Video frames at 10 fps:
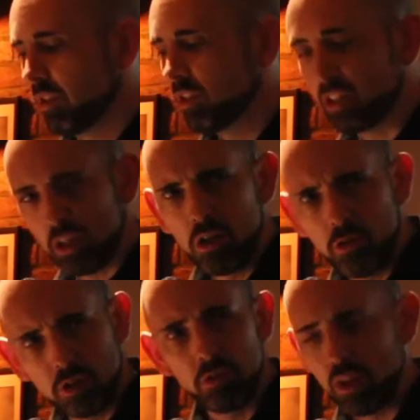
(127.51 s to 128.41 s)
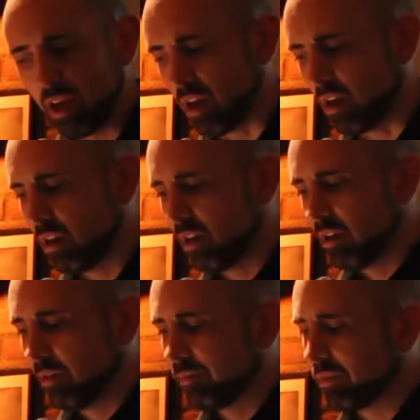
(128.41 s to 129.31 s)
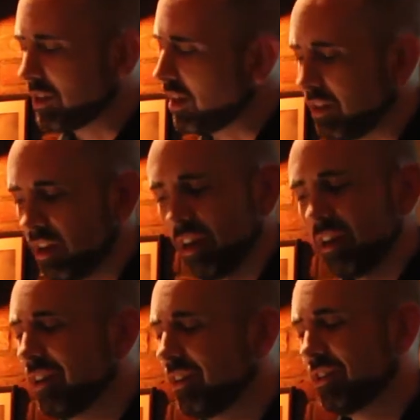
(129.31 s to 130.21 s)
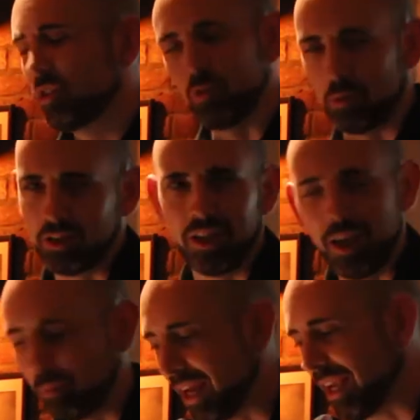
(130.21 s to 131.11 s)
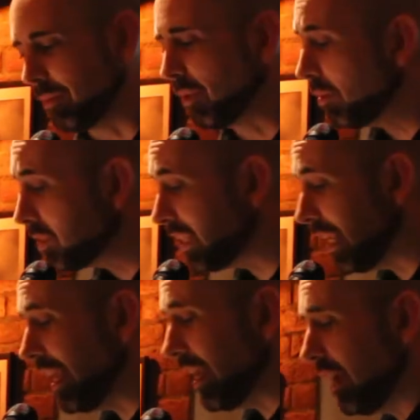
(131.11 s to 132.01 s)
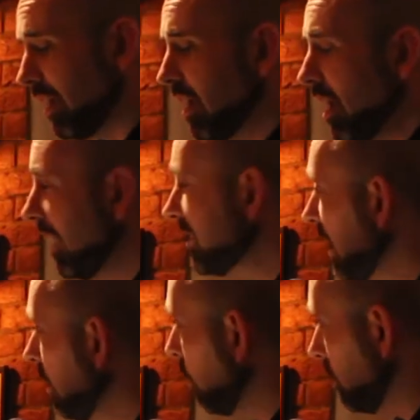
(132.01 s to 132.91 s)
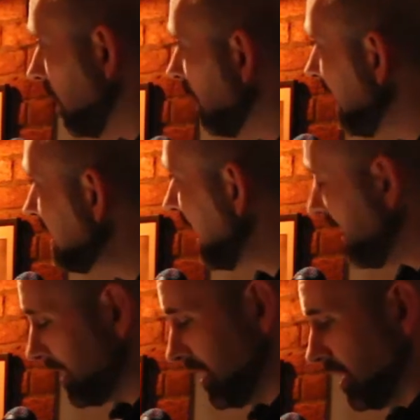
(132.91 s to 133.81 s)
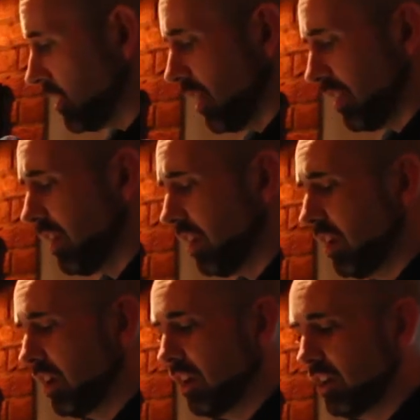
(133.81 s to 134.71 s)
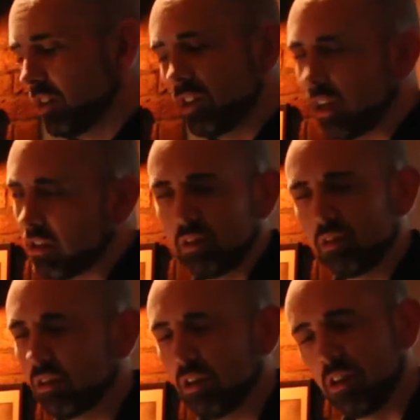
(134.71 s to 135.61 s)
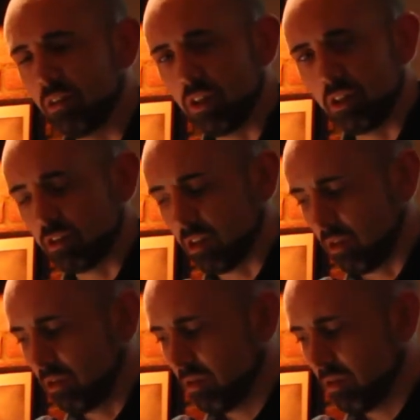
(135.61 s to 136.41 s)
She said, "Are you still there?" I said, "Sure, I'm still here, babe. I'm still here." I said, "Look, are they texting each other?" She said, "I don't think so."